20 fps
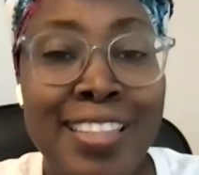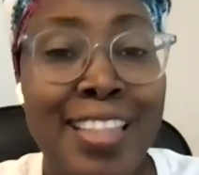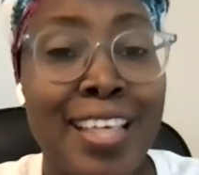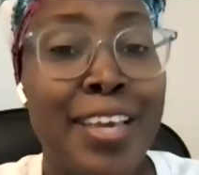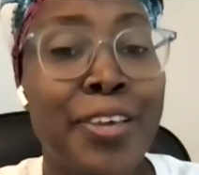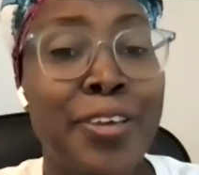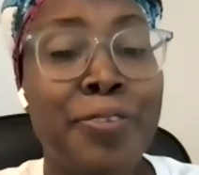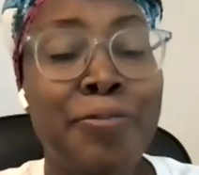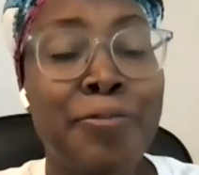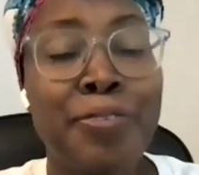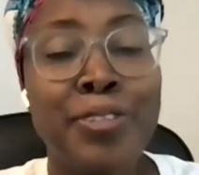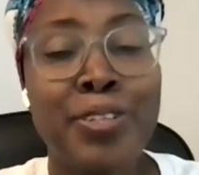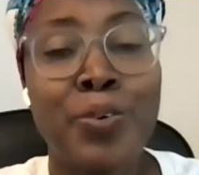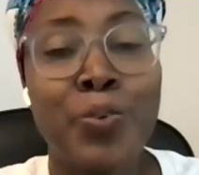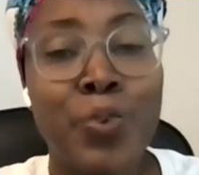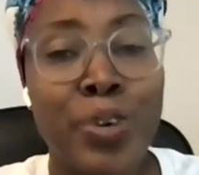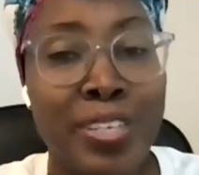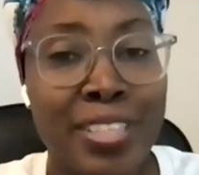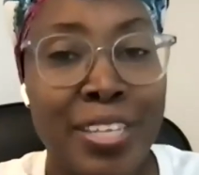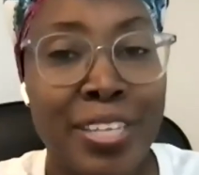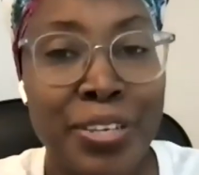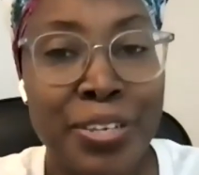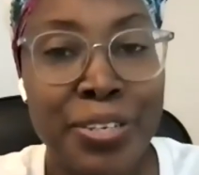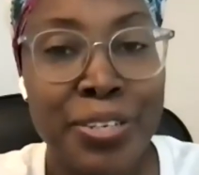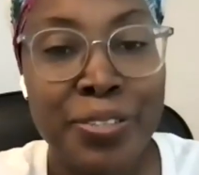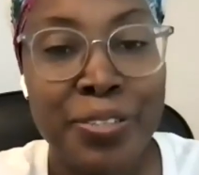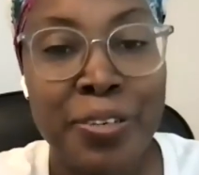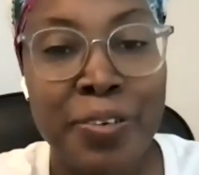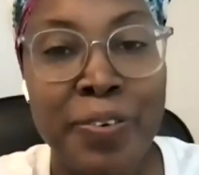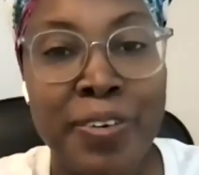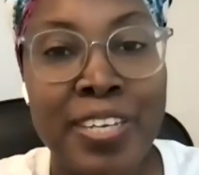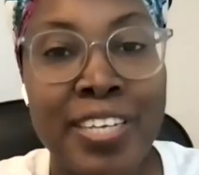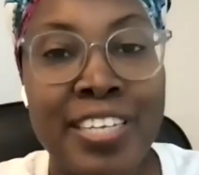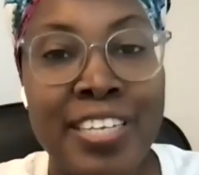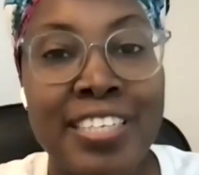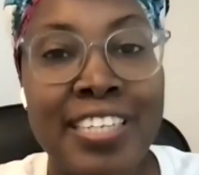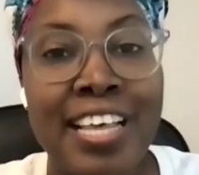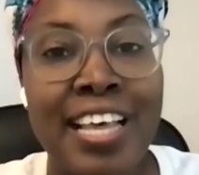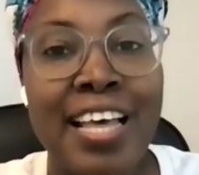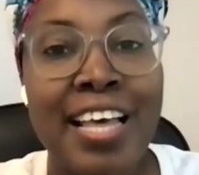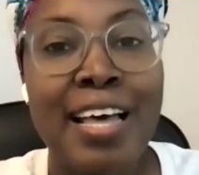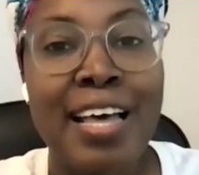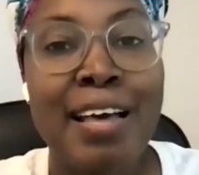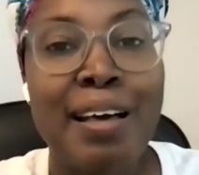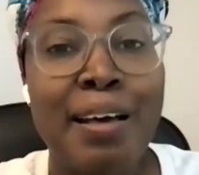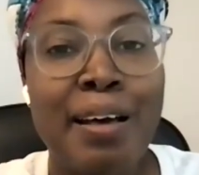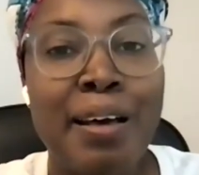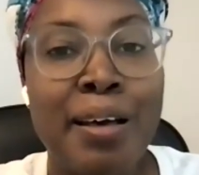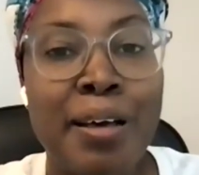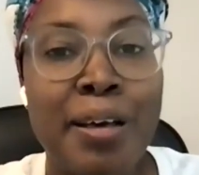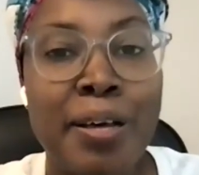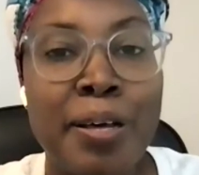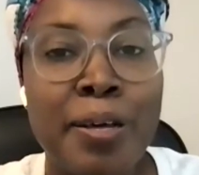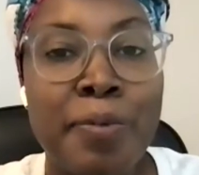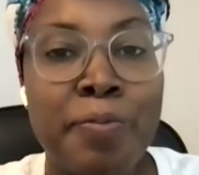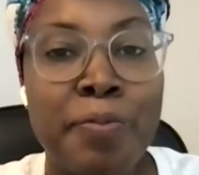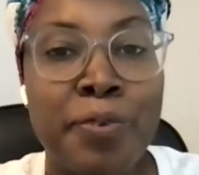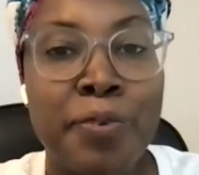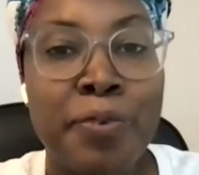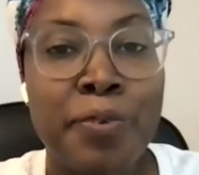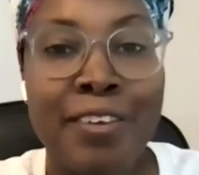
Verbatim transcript: thank you for the work that you're doing um,